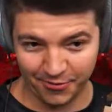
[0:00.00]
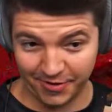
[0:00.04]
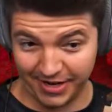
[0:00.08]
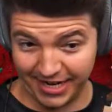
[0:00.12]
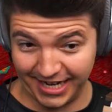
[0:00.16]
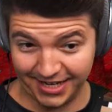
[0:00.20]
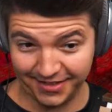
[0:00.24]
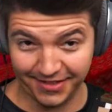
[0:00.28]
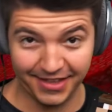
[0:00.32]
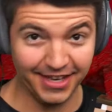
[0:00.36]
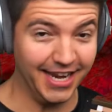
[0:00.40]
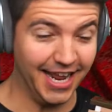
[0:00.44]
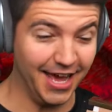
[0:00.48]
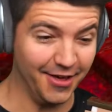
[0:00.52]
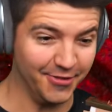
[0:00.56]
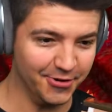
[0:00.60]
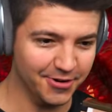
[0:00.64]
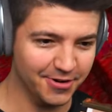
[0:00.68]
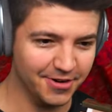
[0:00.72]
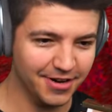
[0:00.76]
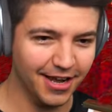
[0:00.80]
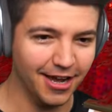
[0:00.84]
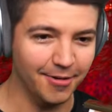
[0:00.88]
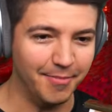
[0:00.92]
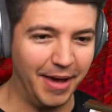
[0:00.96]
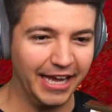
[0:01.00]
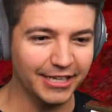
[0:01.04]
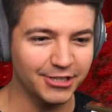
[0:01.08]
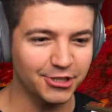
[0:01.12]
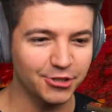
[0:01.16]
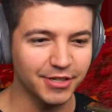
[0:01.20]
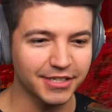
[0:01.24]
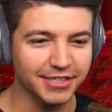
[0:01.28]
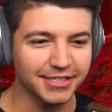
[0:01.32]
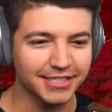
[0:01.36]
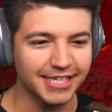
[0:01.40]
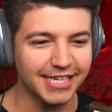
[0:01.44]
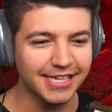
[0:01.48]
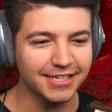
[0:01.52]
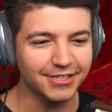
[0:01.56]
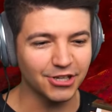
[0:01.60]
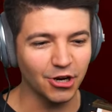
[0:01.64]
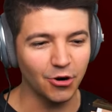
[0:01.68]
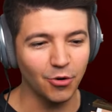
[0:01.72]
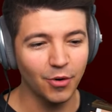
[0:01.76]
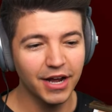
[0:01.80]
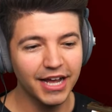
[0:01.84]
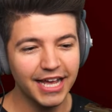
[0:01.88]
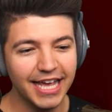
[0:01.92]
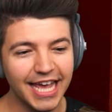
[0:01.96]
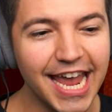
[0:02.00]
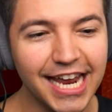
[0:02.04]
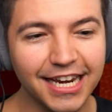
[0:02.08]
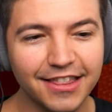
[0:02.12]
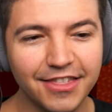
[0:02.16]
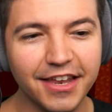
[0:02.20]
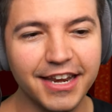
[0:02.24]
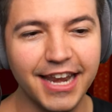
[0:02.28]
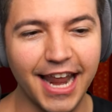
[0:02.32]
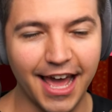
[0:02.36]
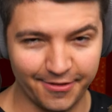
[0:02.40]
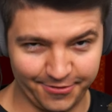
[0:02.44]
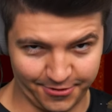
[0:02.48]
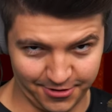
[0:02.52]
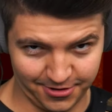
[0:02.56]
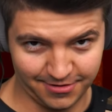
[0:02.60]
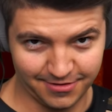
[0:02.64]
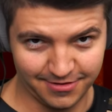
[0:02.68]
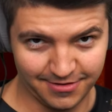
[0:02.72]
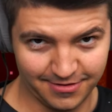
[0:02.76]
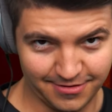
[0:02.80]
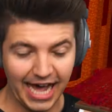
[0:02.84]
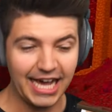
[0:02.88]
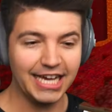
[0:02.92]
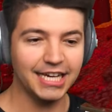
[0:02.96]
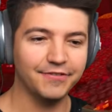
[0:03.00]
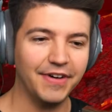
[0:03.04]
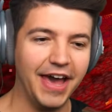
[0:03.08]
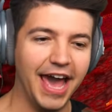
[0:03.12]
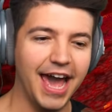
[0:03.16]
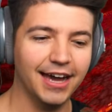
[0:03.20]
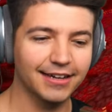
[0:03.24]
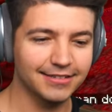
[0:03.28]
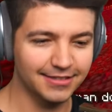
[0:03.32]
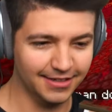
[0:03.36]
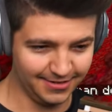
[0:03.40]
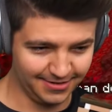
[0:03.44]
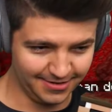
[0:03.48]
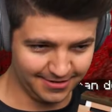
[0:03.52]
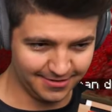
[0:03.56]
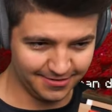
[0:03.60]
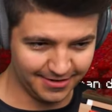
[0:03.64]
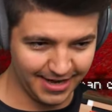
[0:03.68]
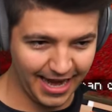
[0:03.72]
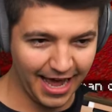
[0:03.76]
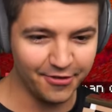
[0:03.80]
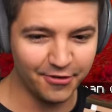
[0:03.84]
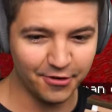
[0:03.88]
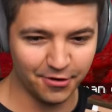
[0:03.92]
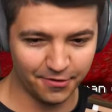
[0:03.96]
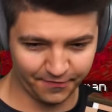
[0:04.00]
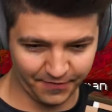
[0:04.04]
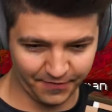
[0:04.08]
are in the nether, um, as you can see. So in the nether, I have added nether